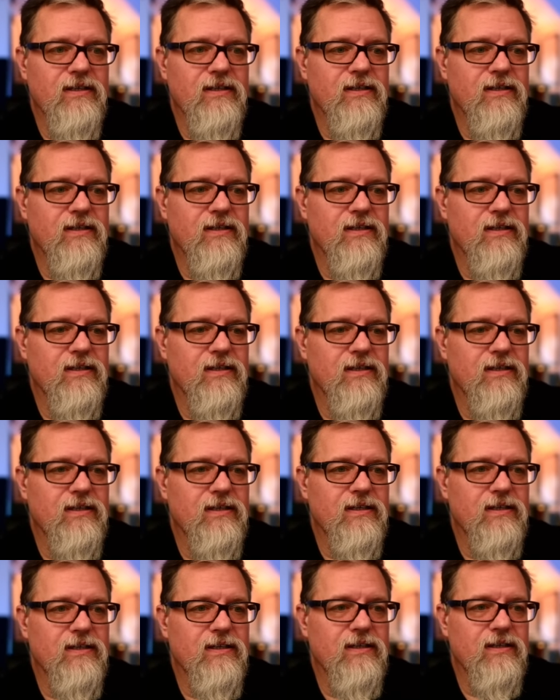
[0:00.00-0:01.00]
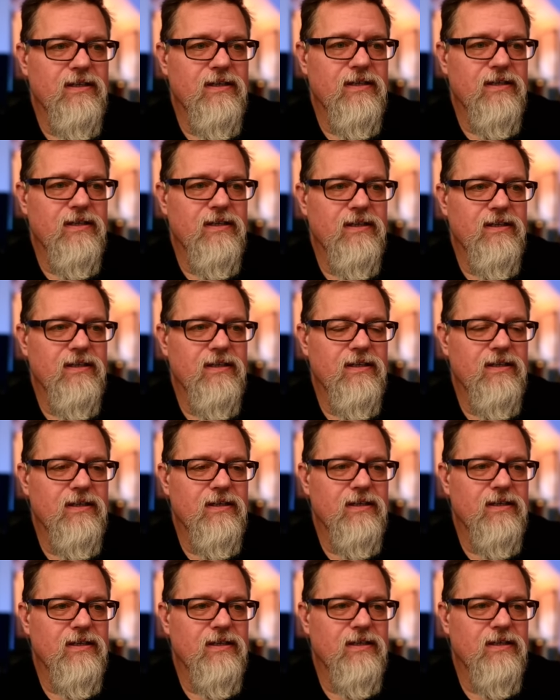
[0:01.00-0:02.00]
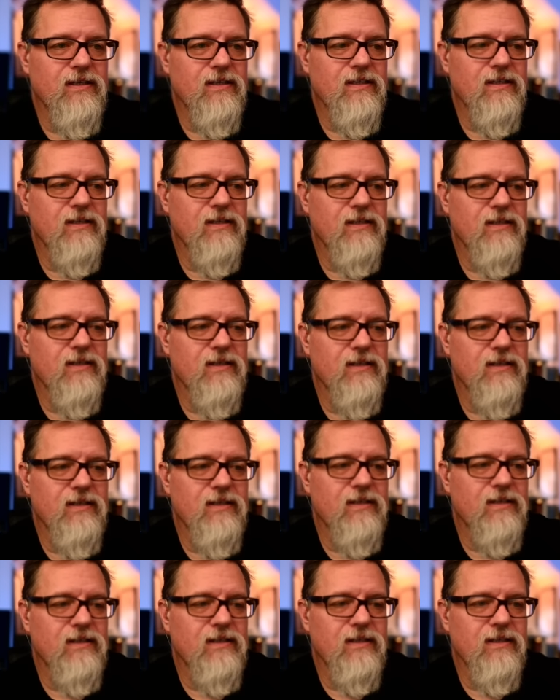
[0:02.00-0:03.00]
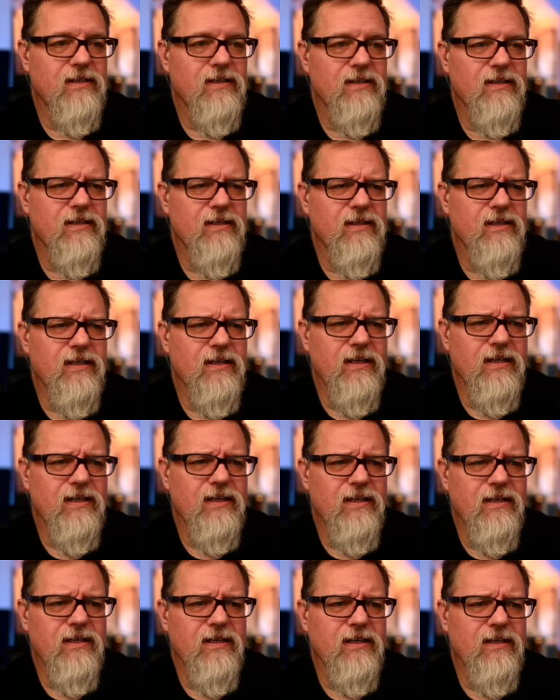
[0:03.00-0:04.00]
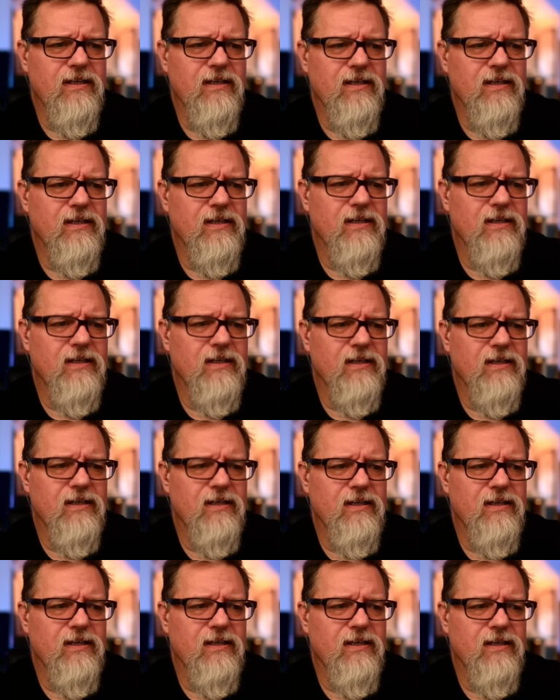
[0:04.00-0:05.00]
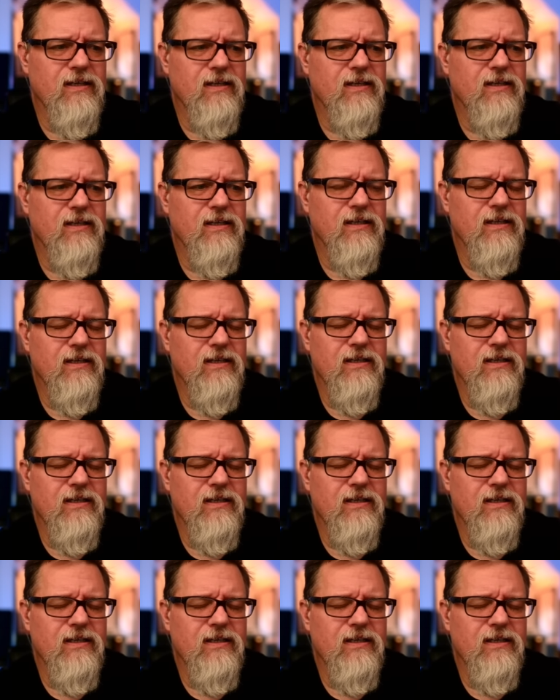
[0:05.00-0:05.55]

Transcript: (silent)